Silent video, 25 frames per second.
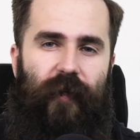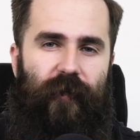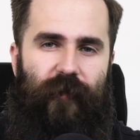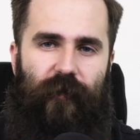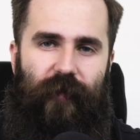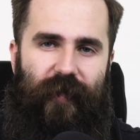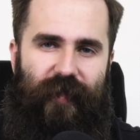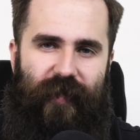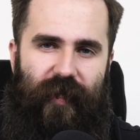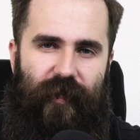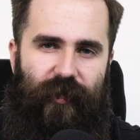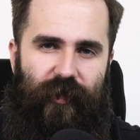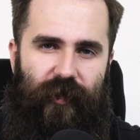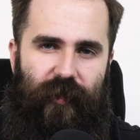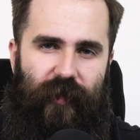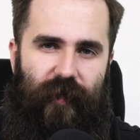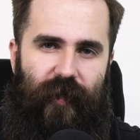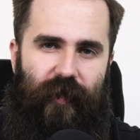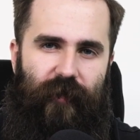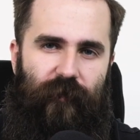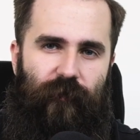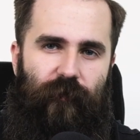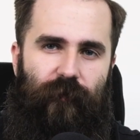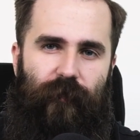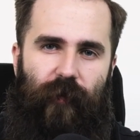so
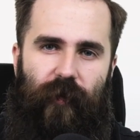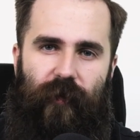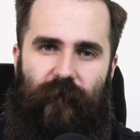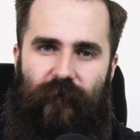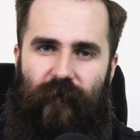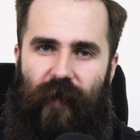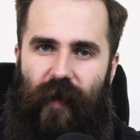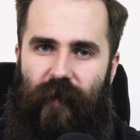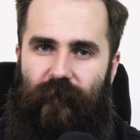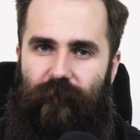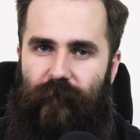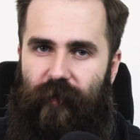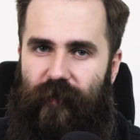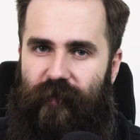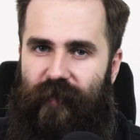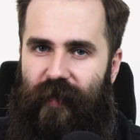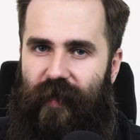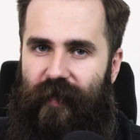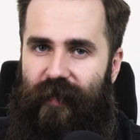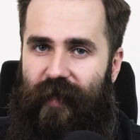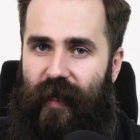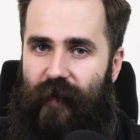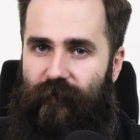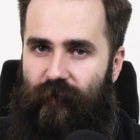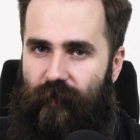essentially
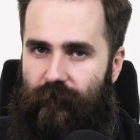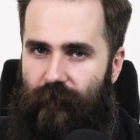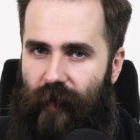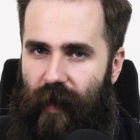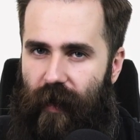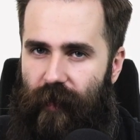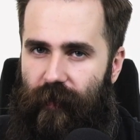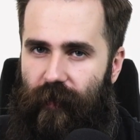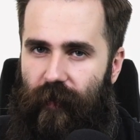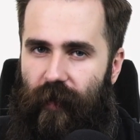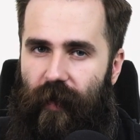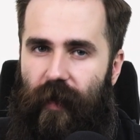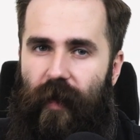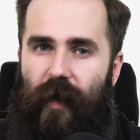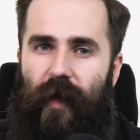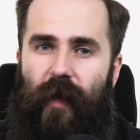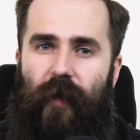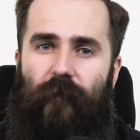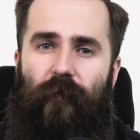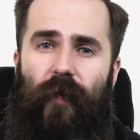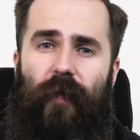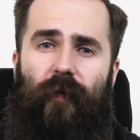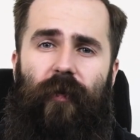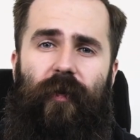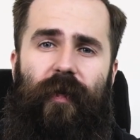2.5% every month,
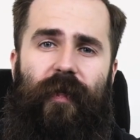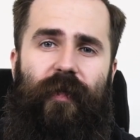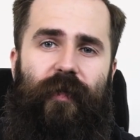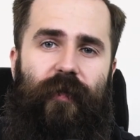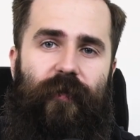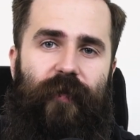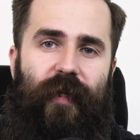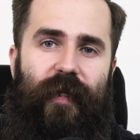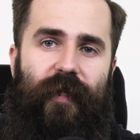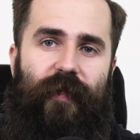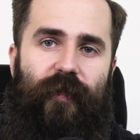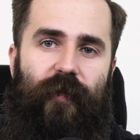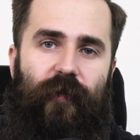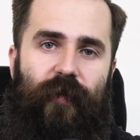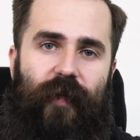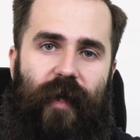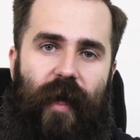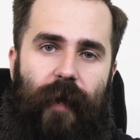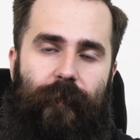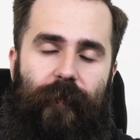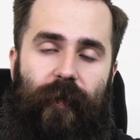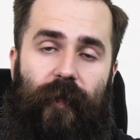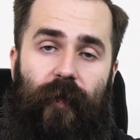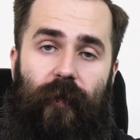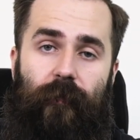we will increase your
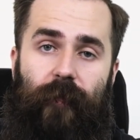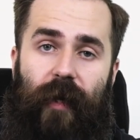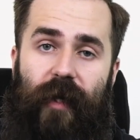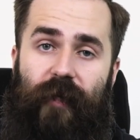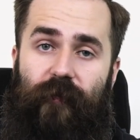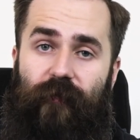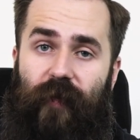capital by